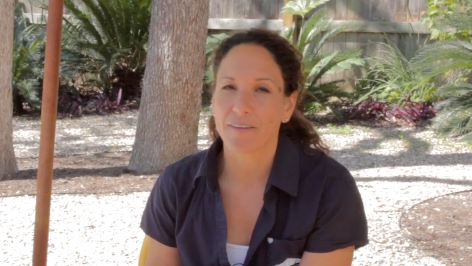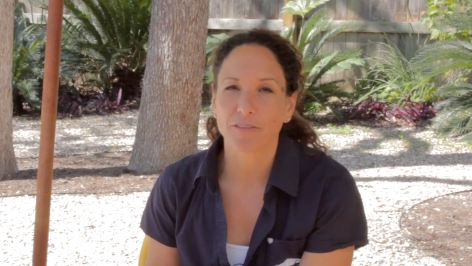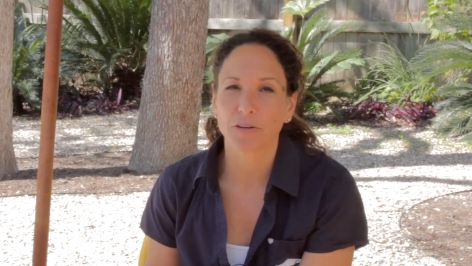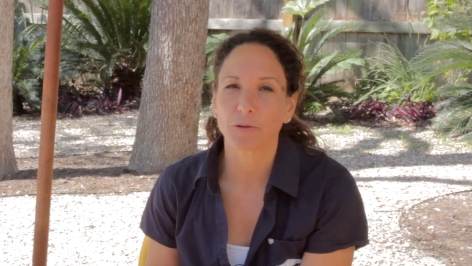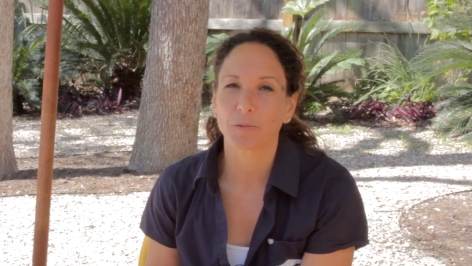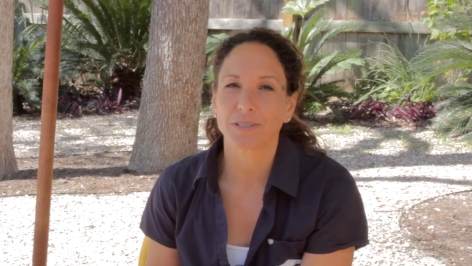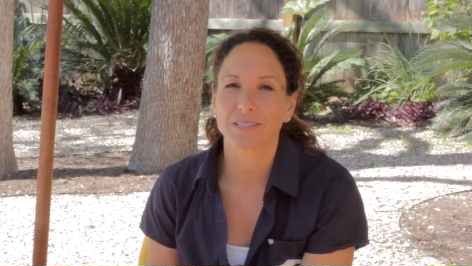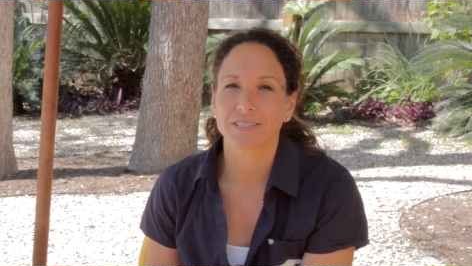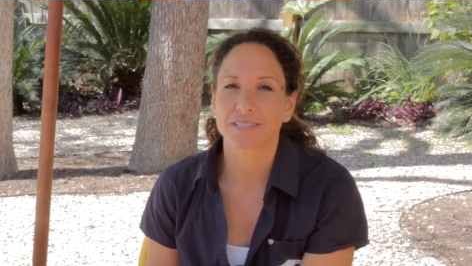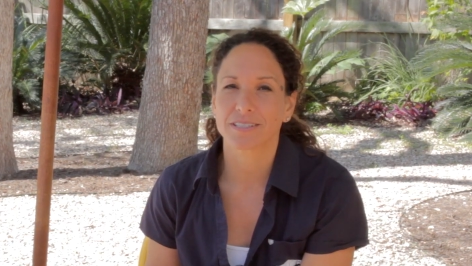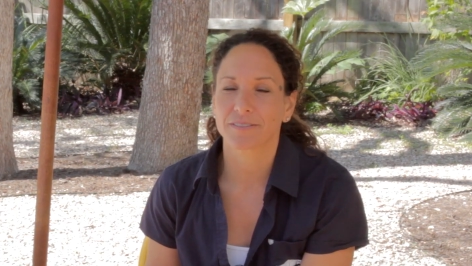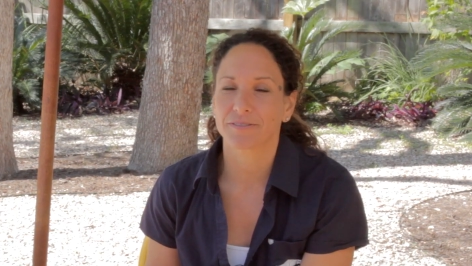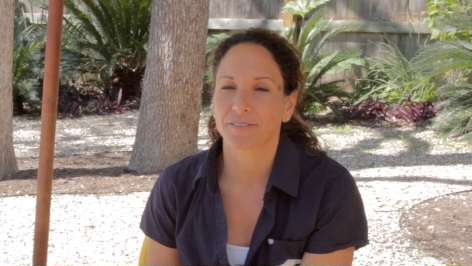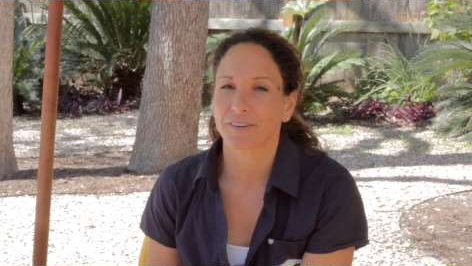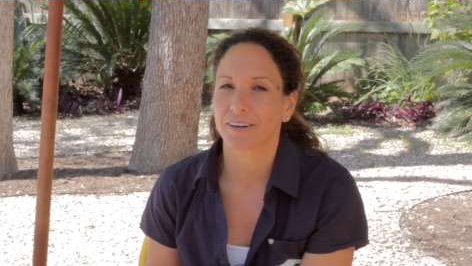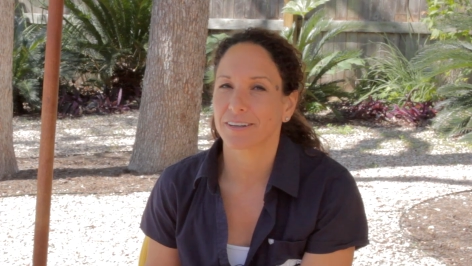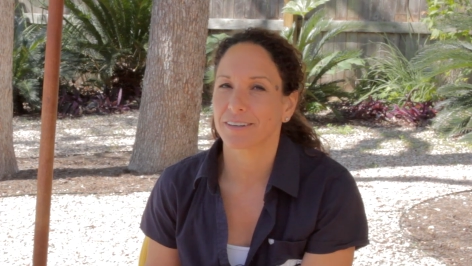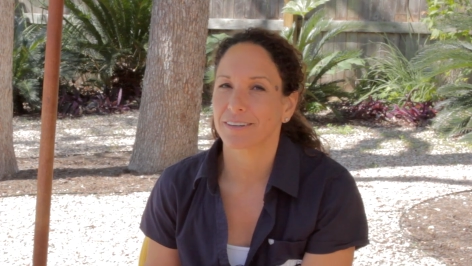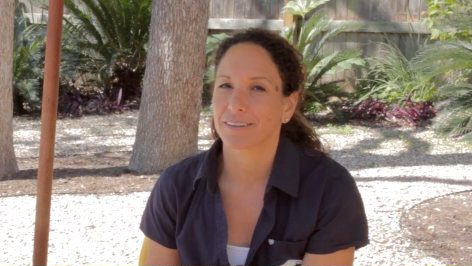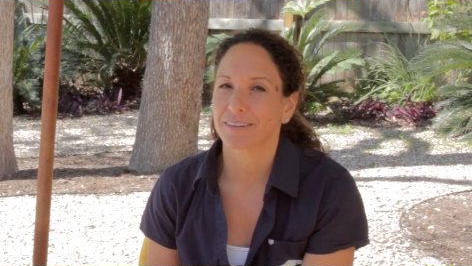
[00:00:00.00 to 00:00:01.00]
Everyone's
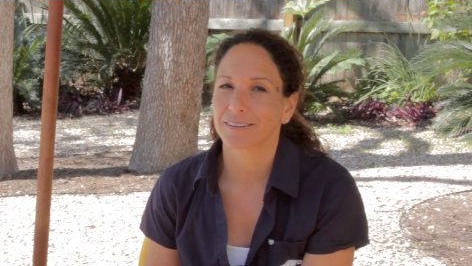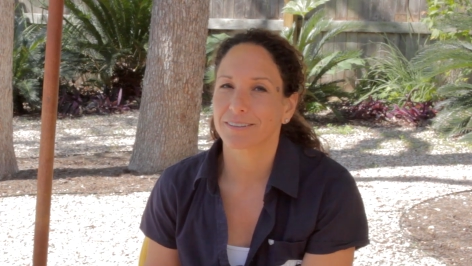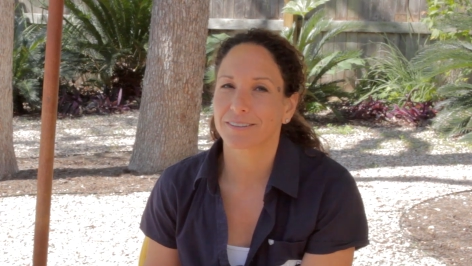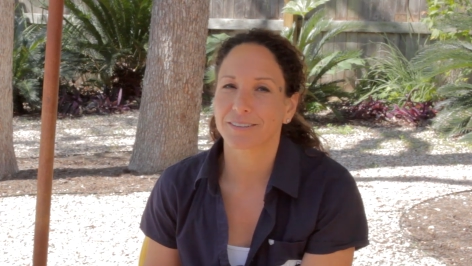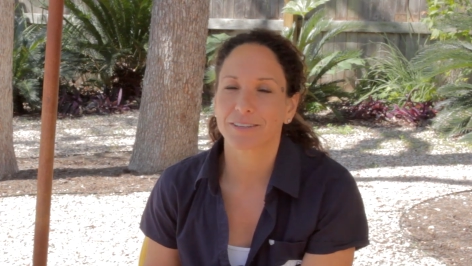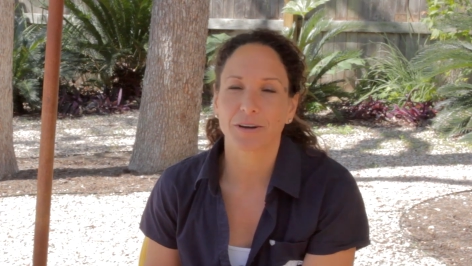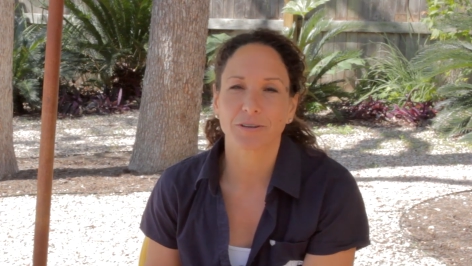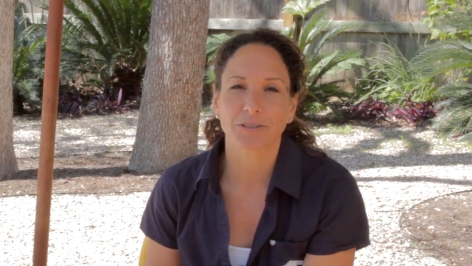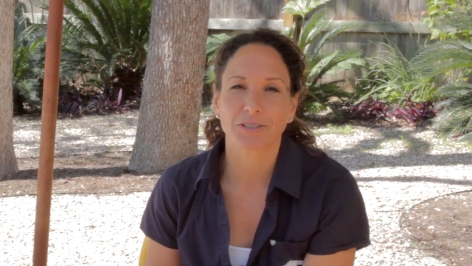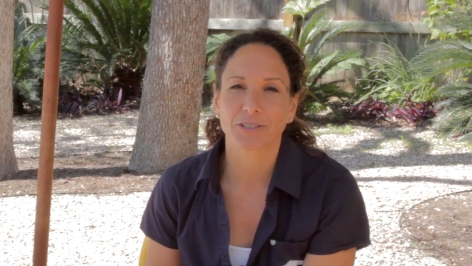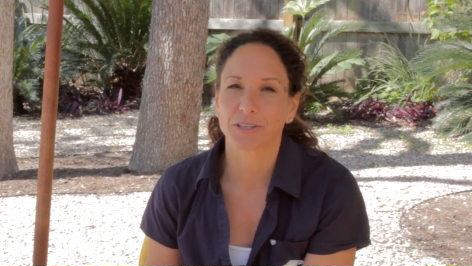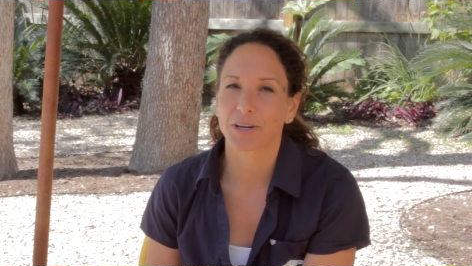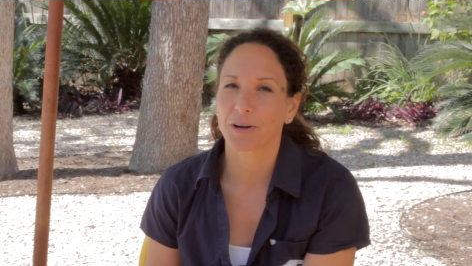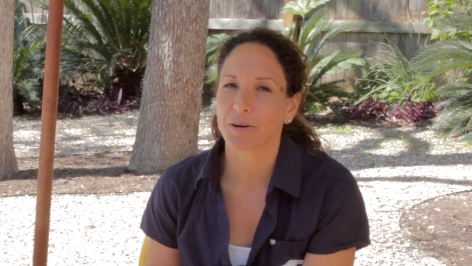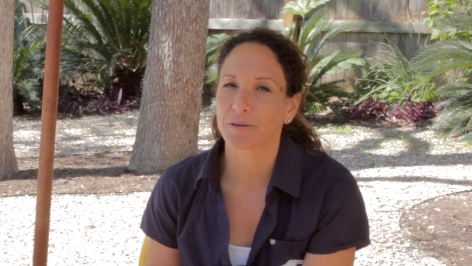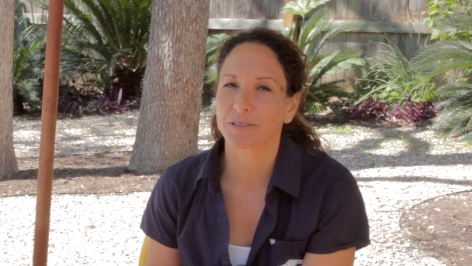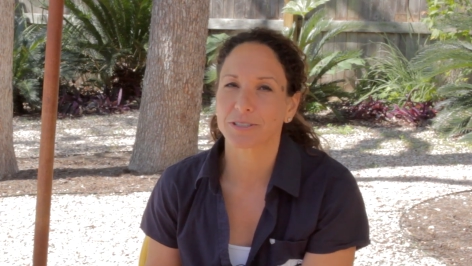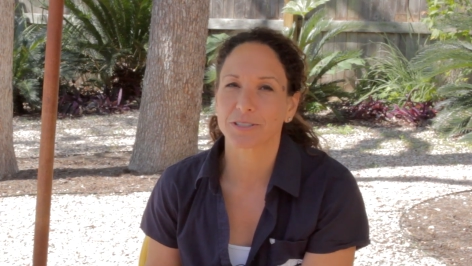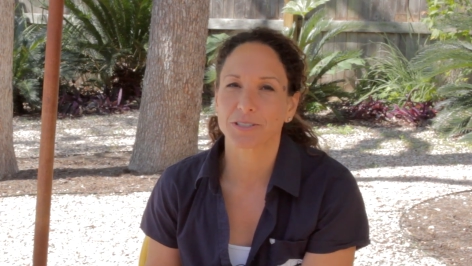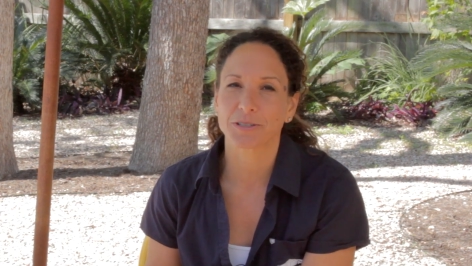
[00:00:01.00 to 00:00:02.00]
different. Go
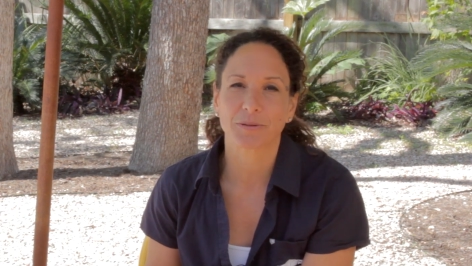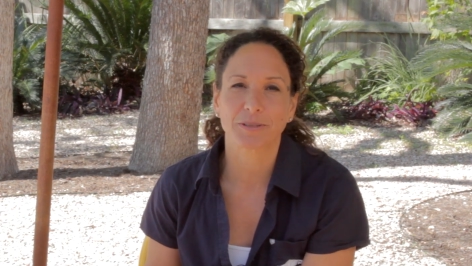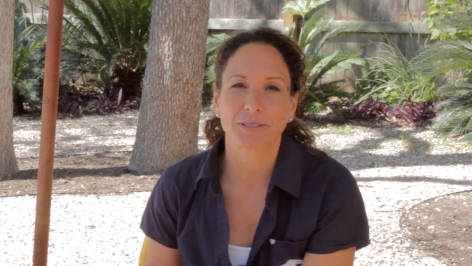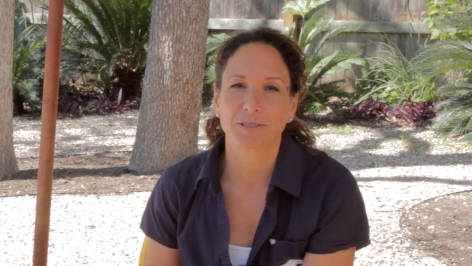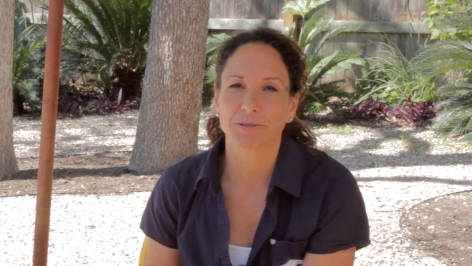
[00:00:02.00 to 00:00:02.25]
go to a